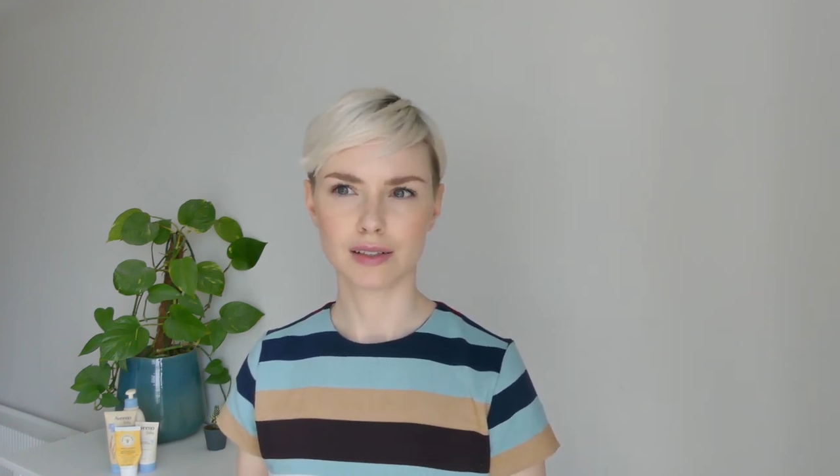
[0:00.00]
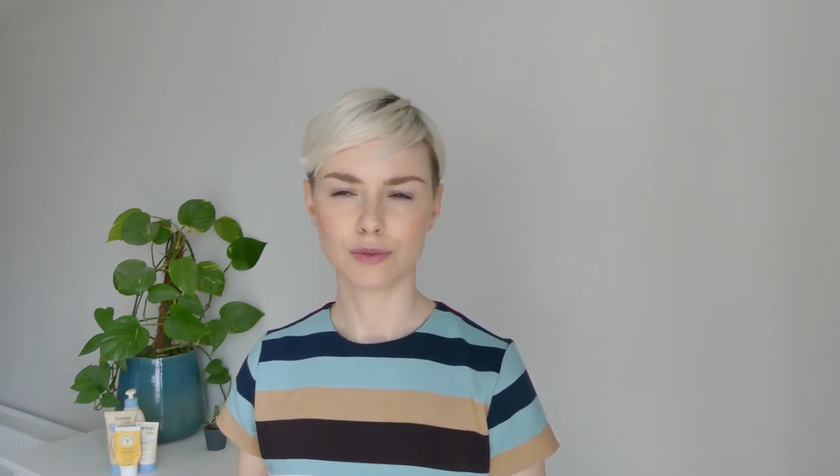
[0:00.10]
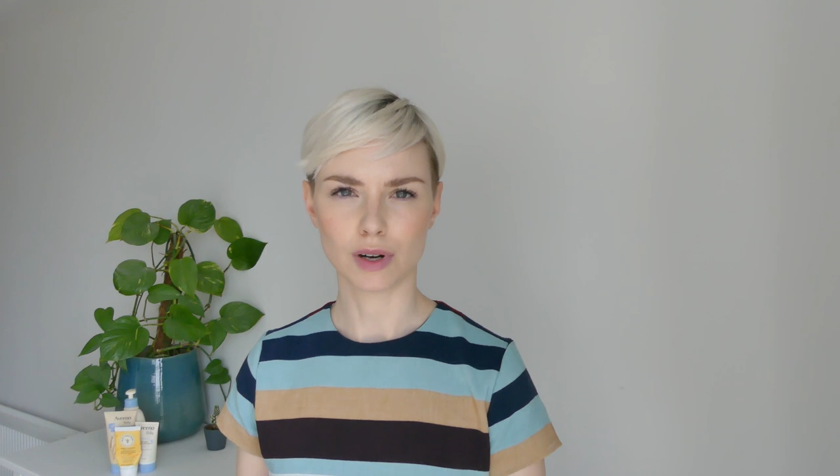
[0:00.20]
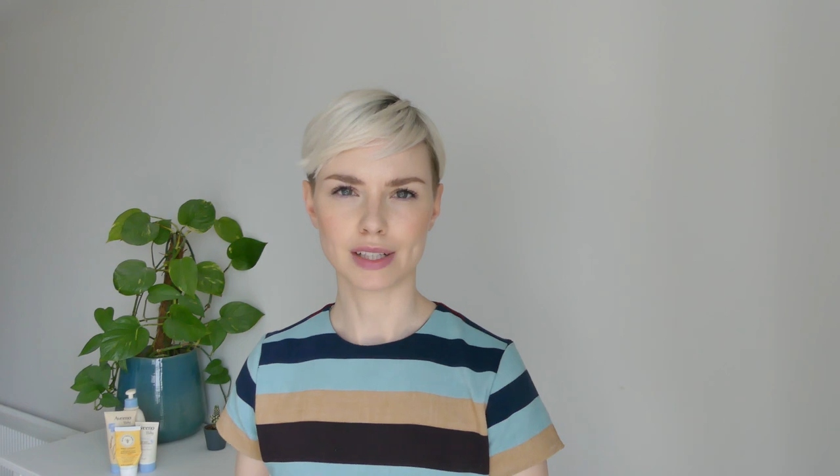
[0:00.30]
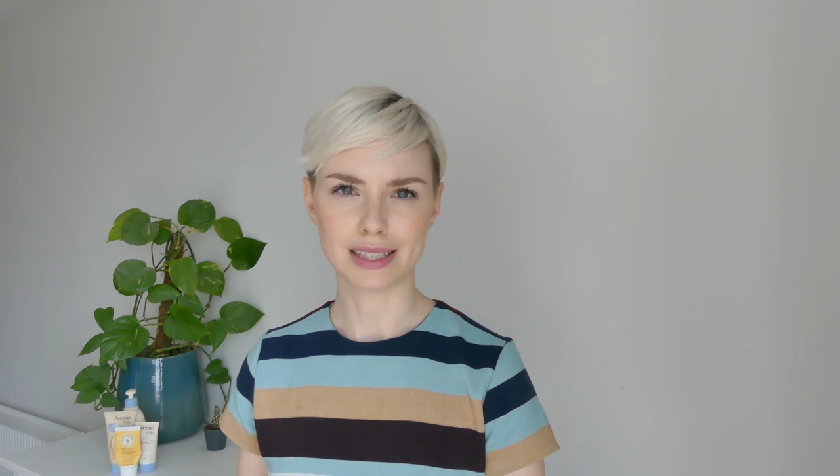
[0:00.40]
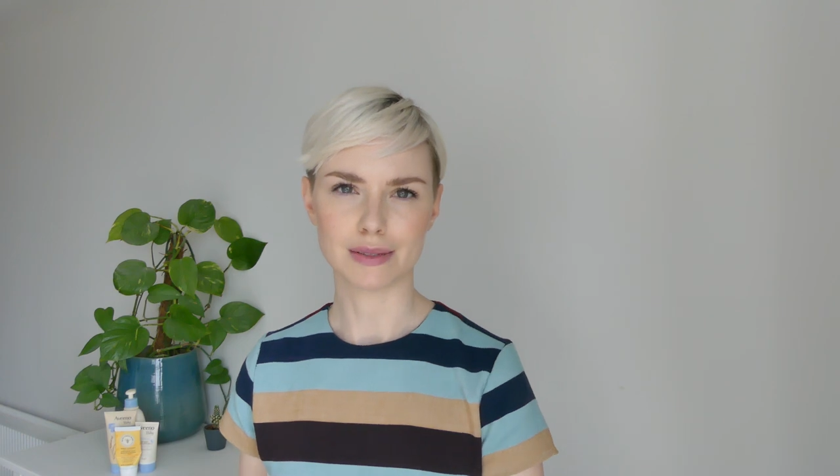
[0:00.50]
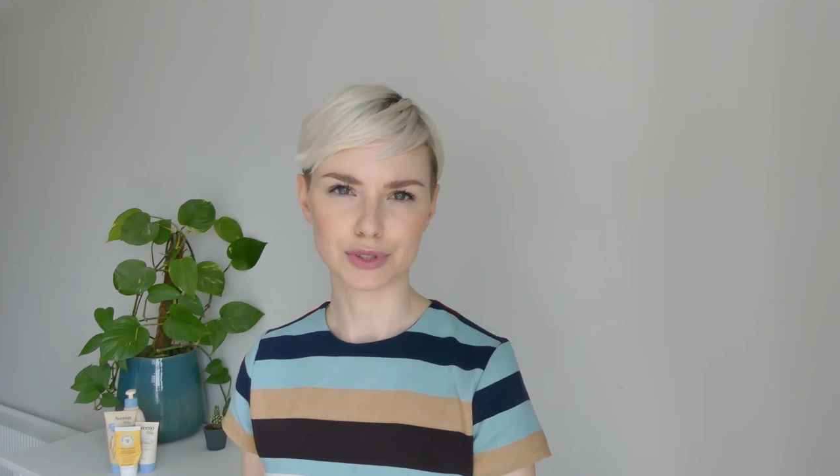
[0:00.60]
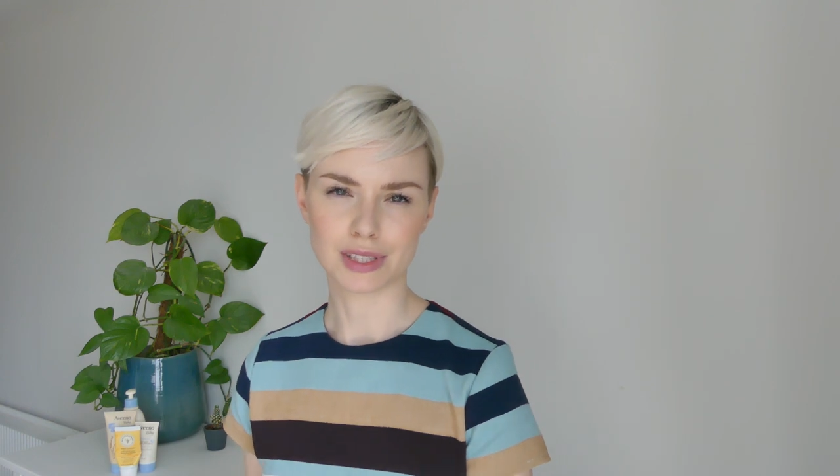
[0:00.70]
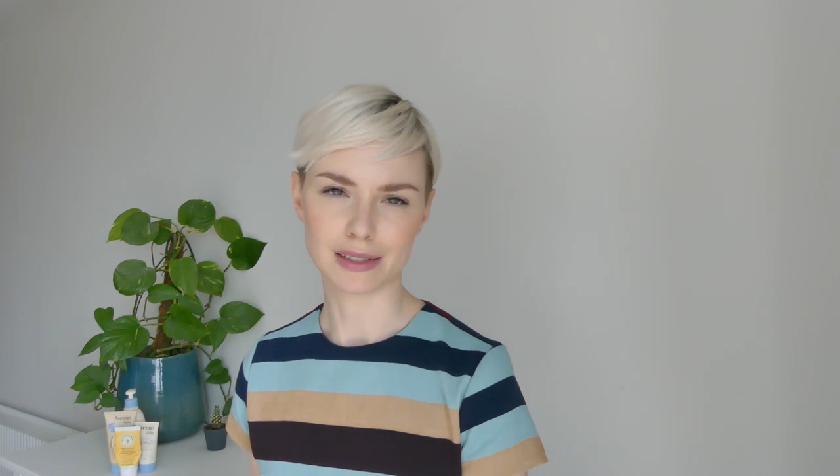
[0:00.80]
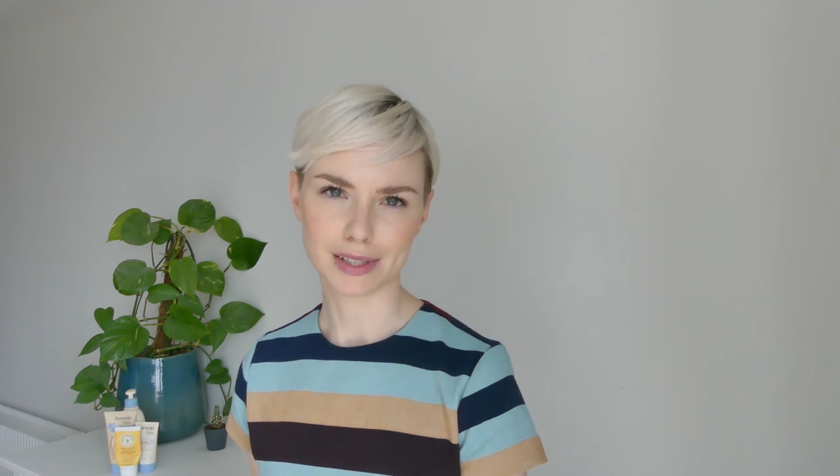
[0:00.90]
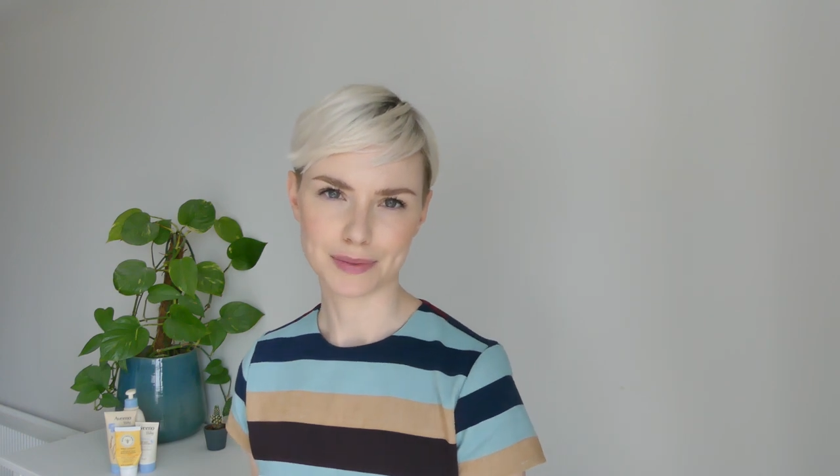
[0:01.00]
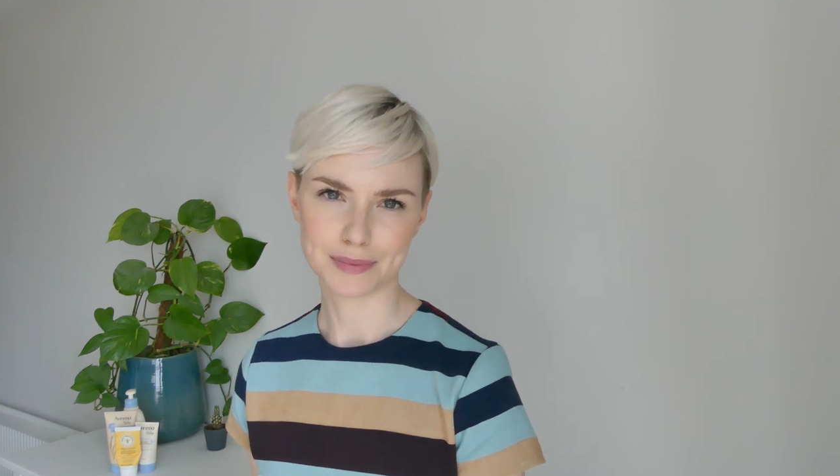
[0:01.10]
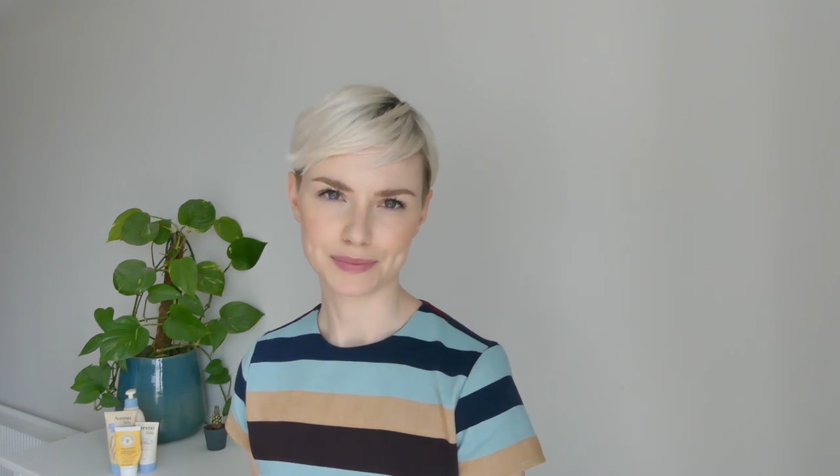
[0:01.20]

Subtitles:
what I need them to deliver.